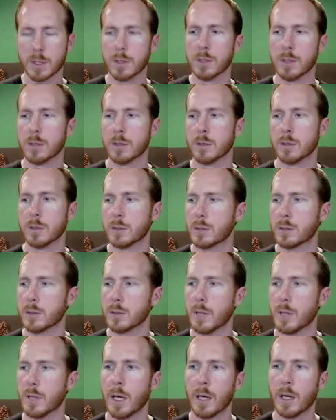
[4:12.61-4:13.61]
There's
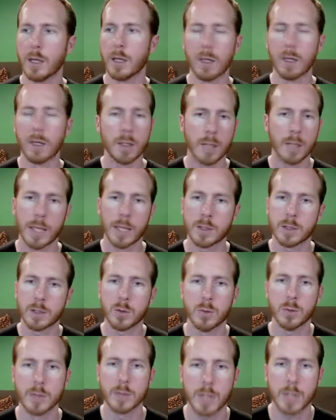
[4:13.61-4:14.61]
lots of
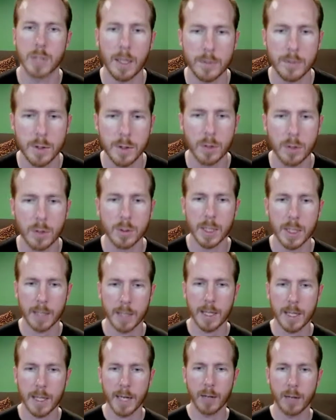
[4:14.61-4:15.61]
cool stuff, so
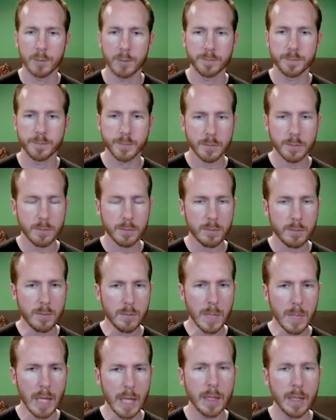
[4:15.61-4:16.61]
check that out.
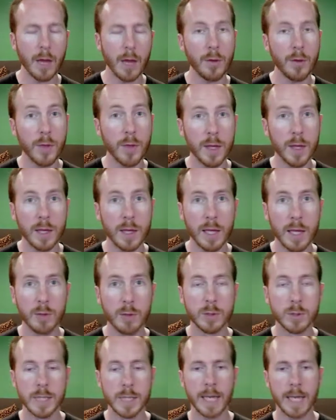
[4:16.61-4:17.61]
The other thing that
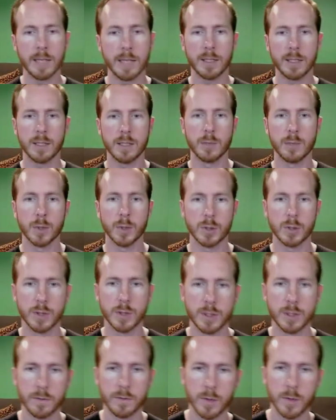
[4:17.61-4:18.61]
was added in the most
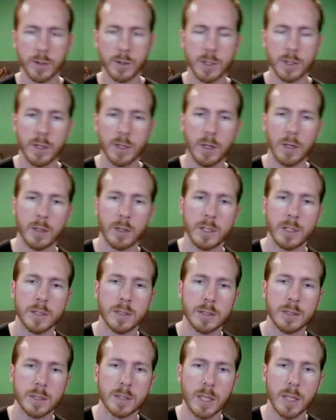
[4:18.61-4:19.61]
recent version are
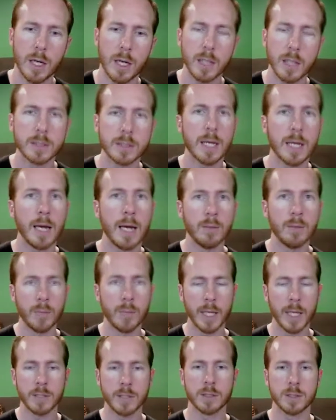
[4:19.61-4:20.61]
these
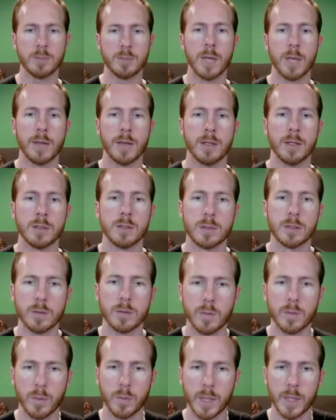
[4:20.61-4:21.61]
time-based methods
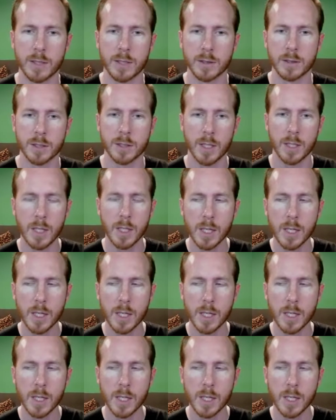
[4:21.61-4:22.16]
for pins.